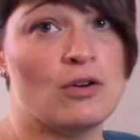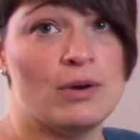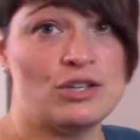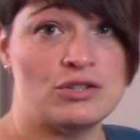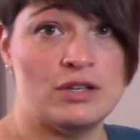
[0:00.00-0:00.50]

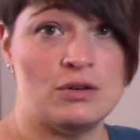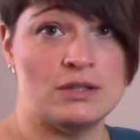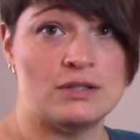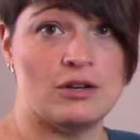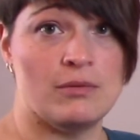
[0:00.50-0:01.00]
question that you
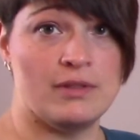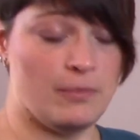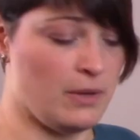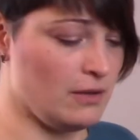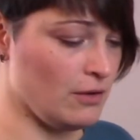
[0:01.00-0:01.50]
can start with to
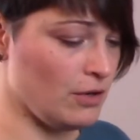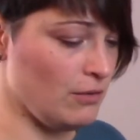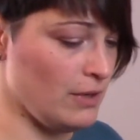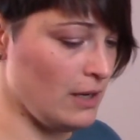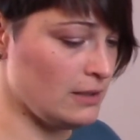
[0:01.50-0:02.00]
pique their
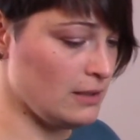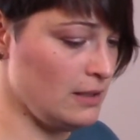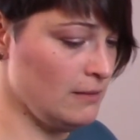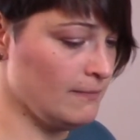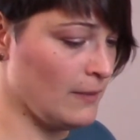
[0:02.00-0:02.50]

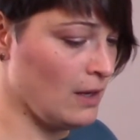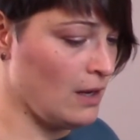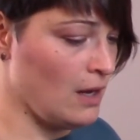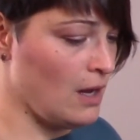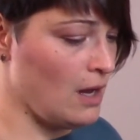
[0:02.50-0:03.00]
curiosity.
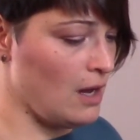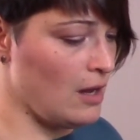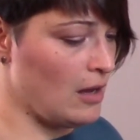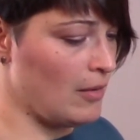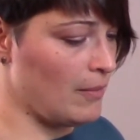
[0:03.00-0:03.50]

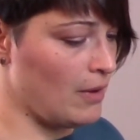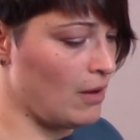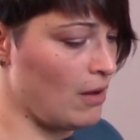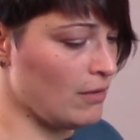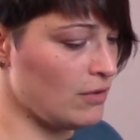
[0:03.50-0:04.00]

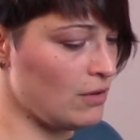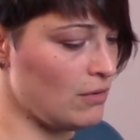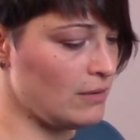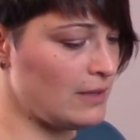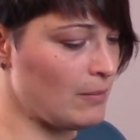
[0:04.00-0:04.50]

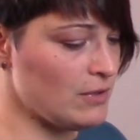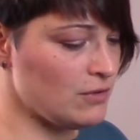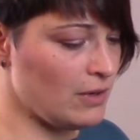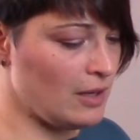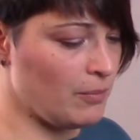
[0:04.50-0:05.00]
Also,
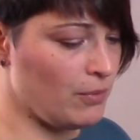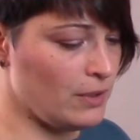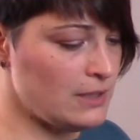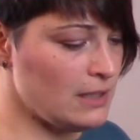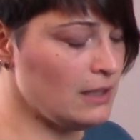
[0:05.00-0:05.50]
demonstrating
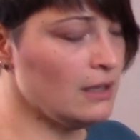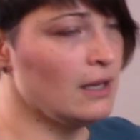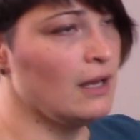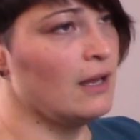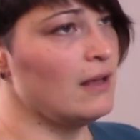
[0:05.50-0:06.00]
pointing
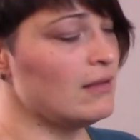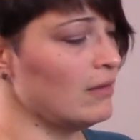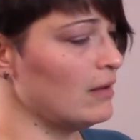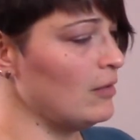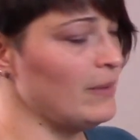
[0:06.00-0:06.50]
is a
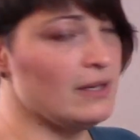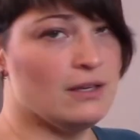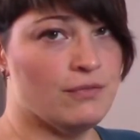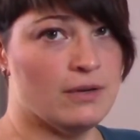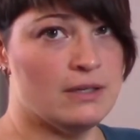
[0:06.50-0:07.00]
little bit
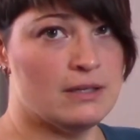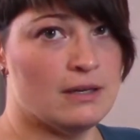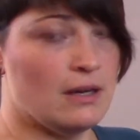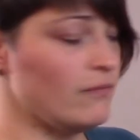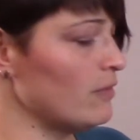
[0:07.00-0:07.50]
different
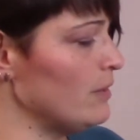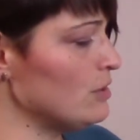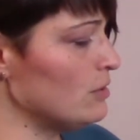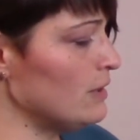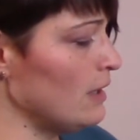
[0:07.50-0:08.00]
in an
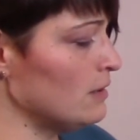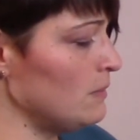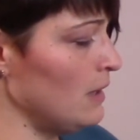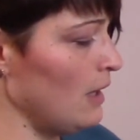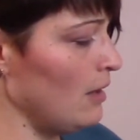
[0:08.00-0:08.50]
informational text.
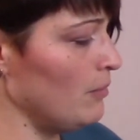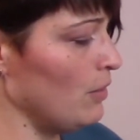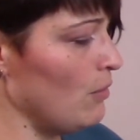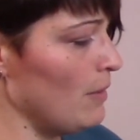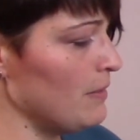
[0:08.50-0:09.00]
We can
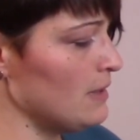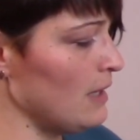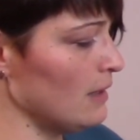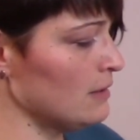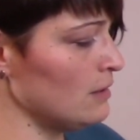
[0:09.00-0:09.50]
blow up the
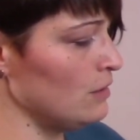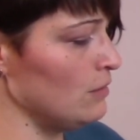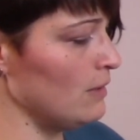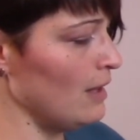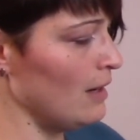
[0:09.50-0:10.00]
text to
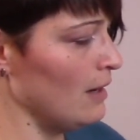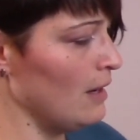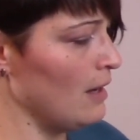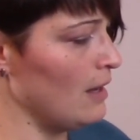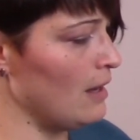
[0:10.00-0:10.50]
do that.
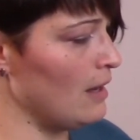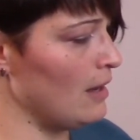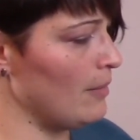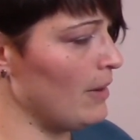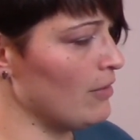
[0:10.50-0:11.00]

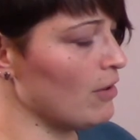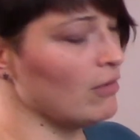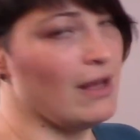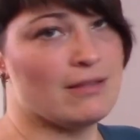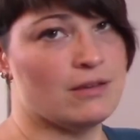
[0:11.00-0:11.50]
And there
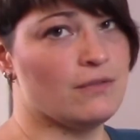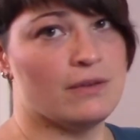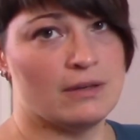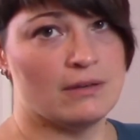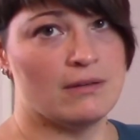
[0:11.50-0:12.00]
are lots of
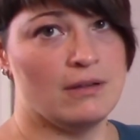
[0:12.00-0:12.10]
different,